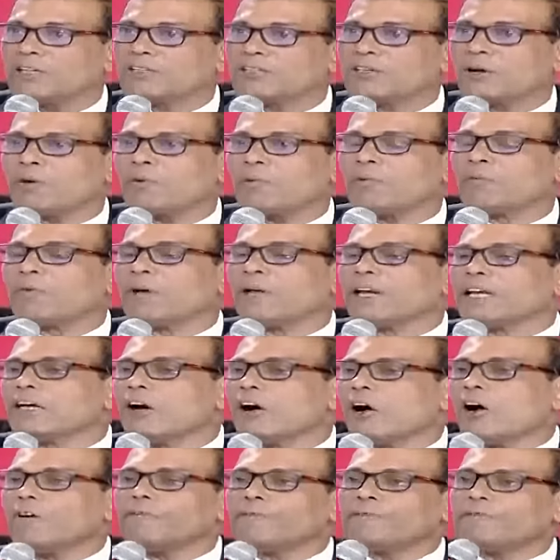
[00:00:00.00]
So very
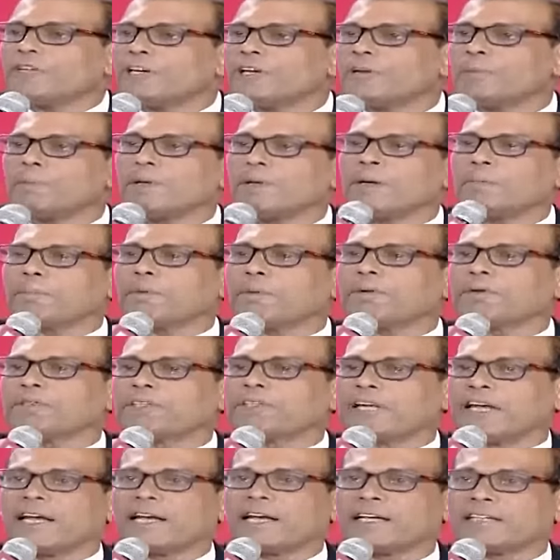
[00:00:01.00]
often people
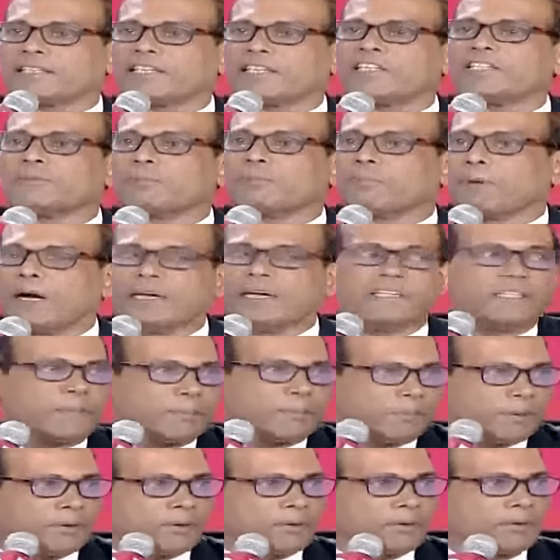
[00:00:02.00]
take these
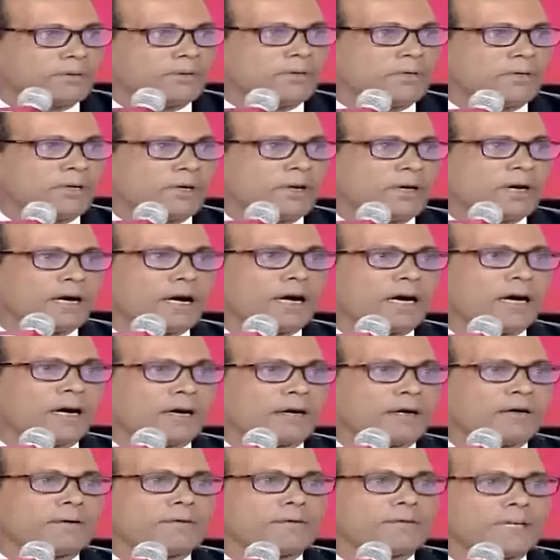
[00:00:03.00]
multiple
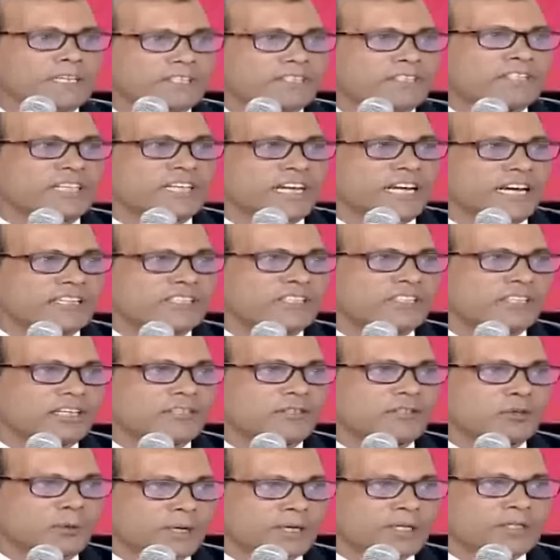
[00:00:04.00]

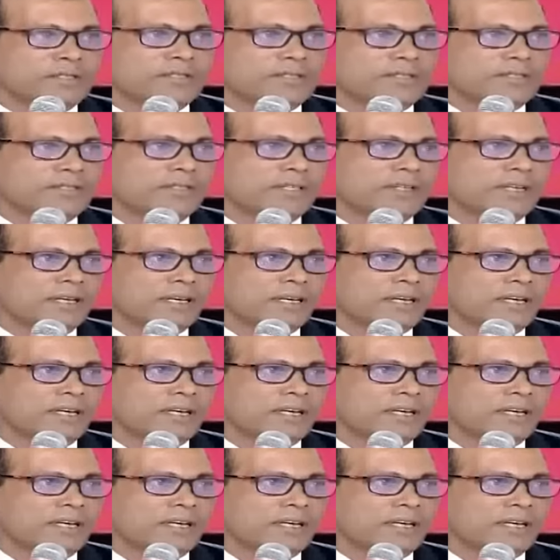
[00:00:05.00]
destination tours.